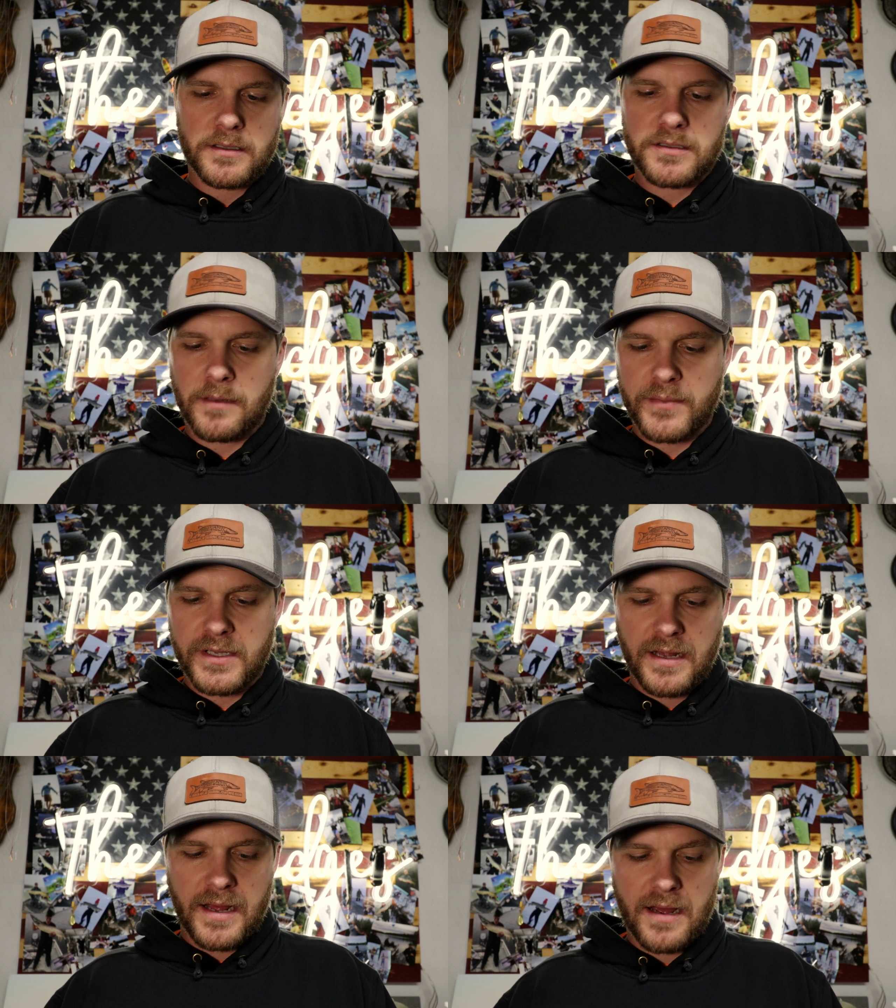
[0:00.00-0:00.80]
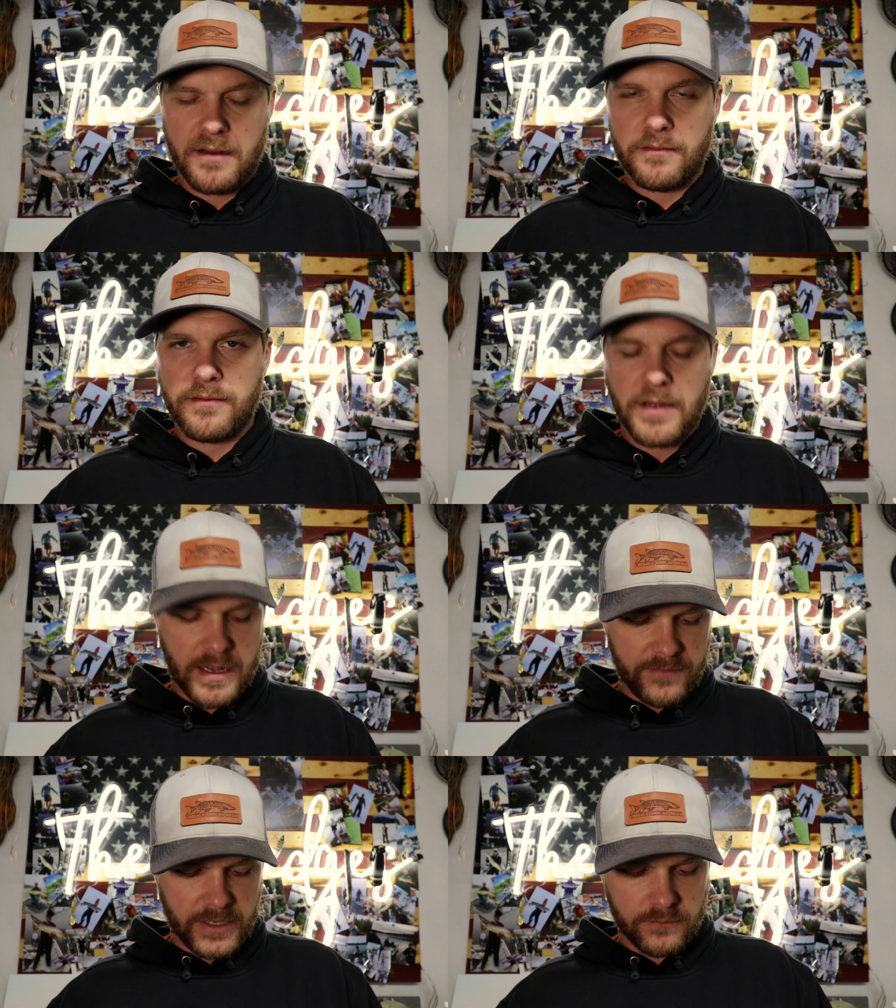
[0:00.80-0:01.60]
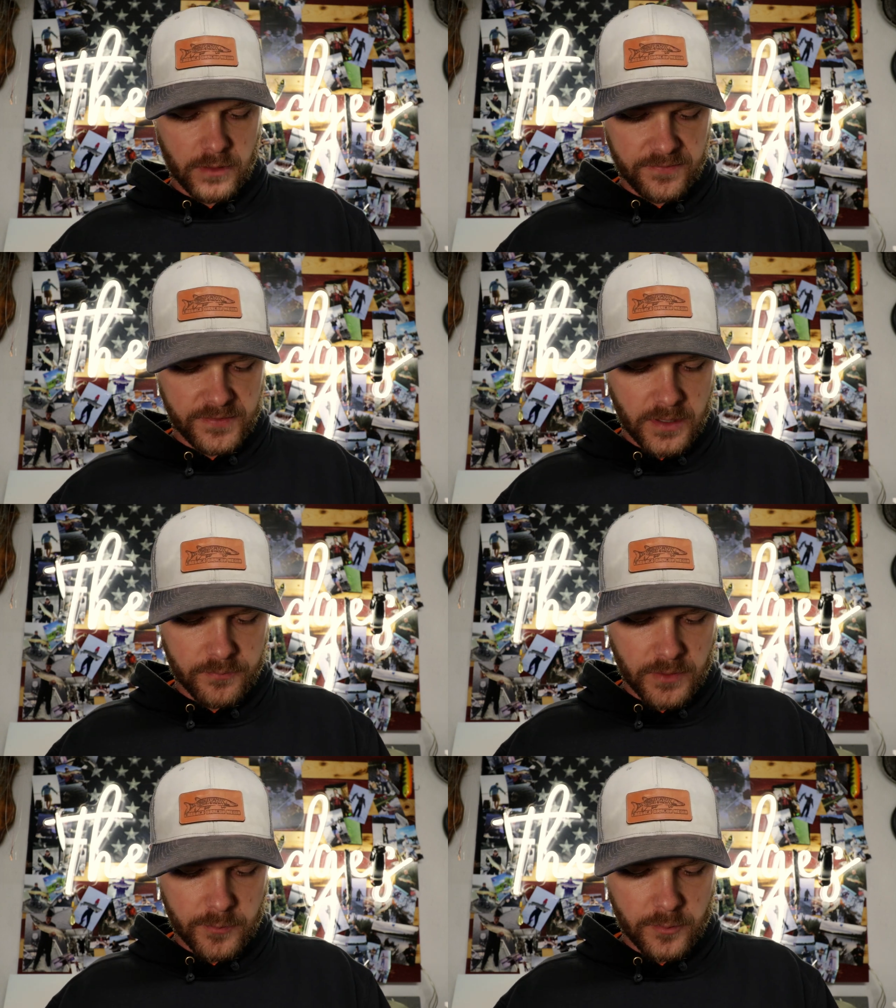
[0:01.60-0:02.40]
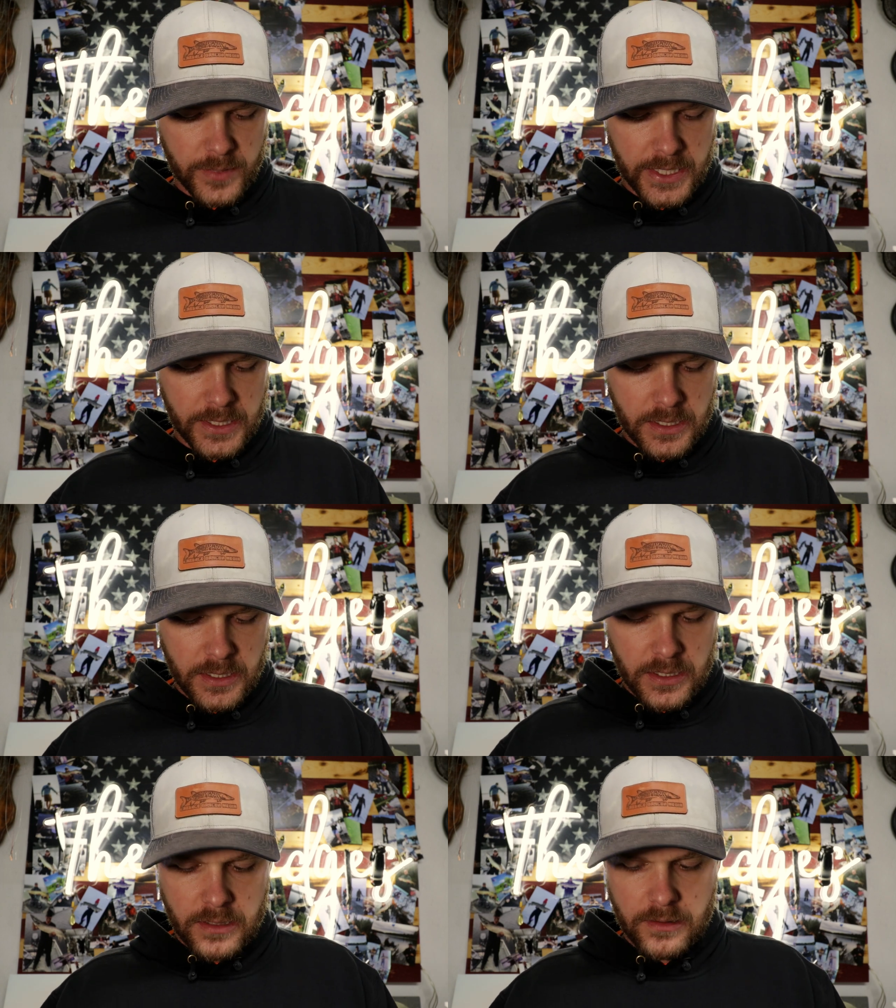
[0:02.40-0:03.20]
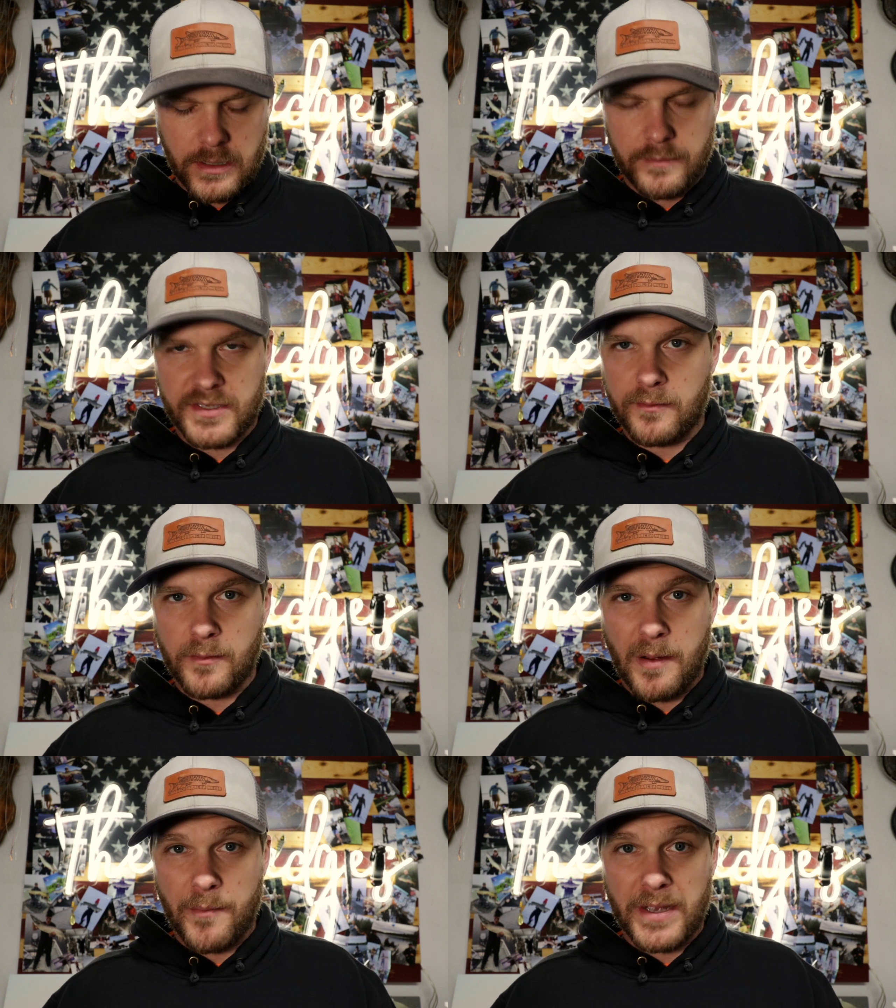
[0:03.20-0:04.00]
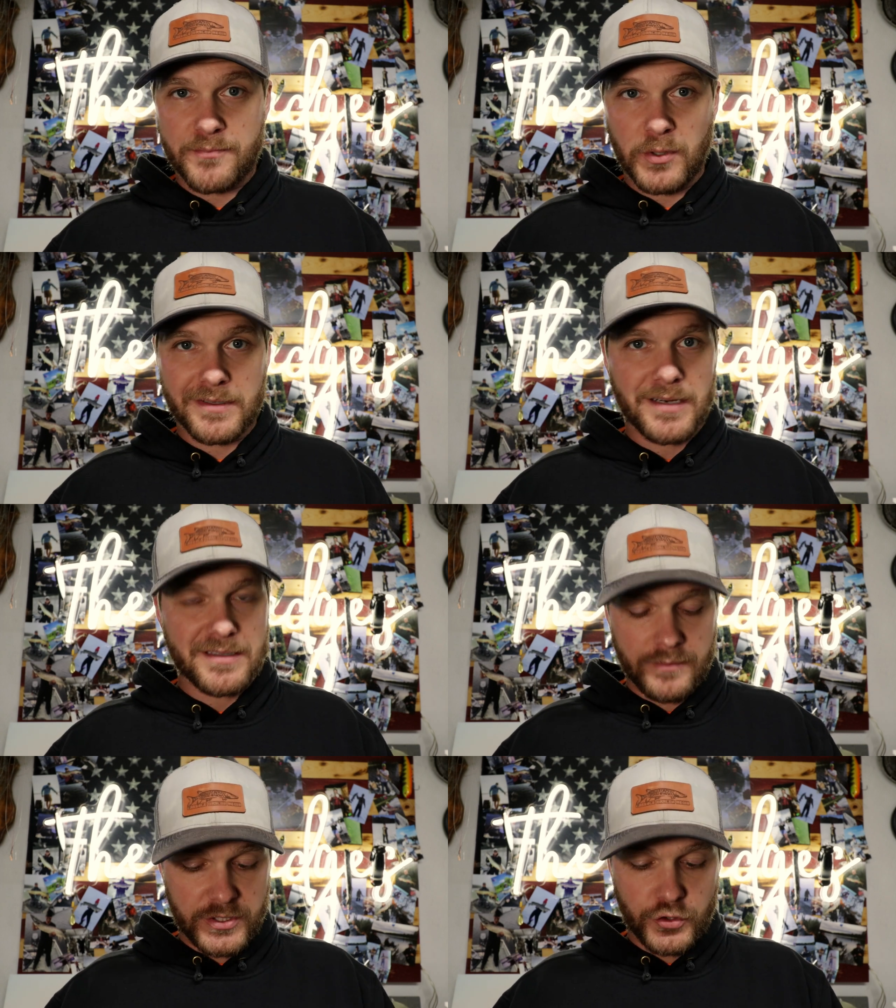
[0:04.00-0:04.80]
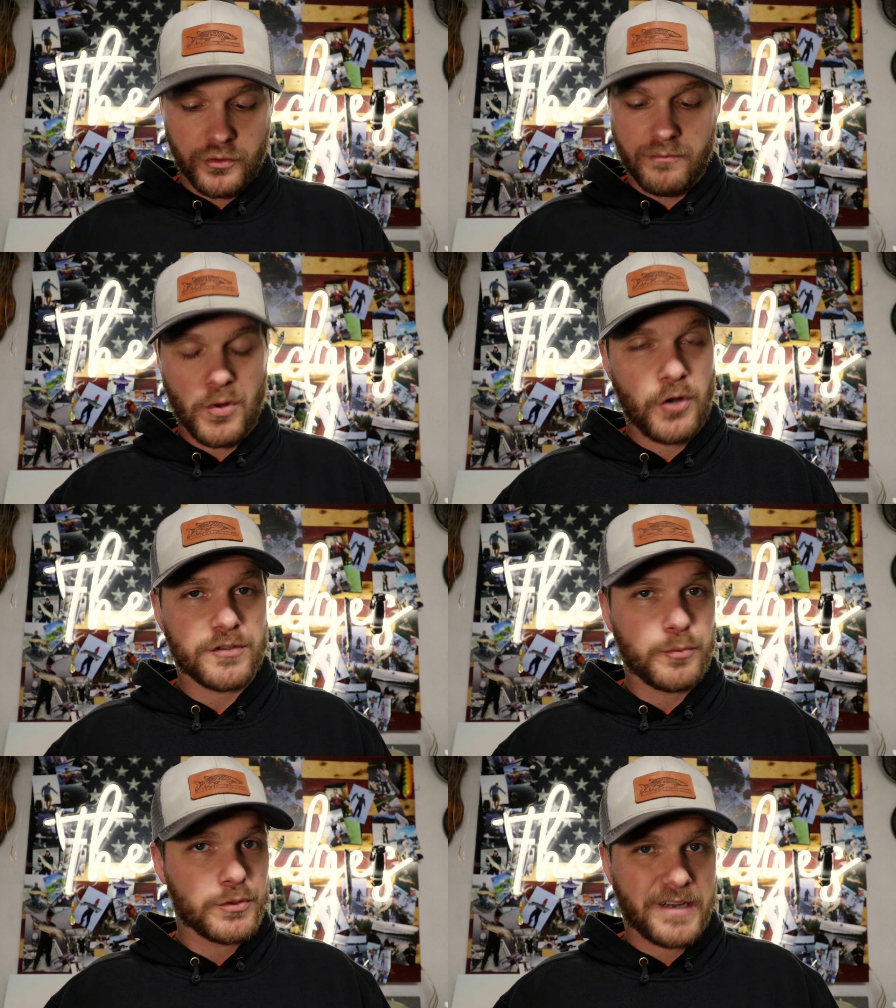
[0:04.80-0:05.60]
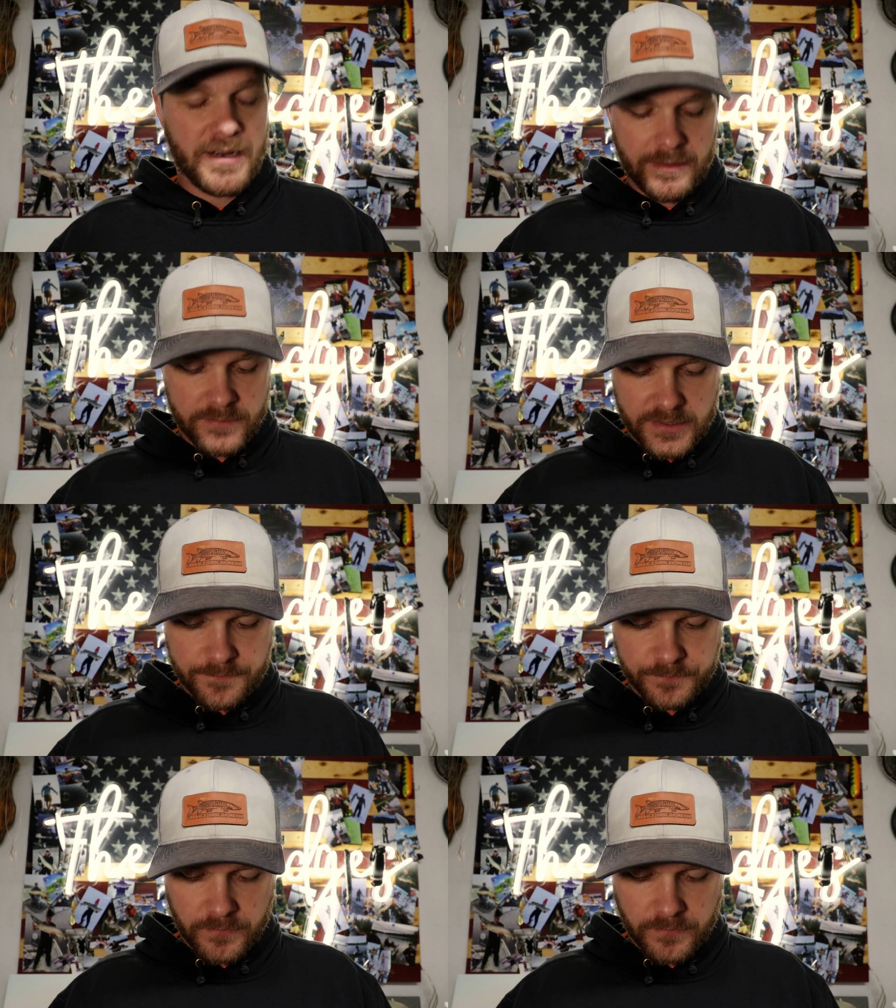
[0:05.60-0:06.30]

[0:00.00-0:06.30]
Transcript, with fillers: there's something to have having a roughed up rubber bait. Um, some of my best bulldogs have been chewed multiple times.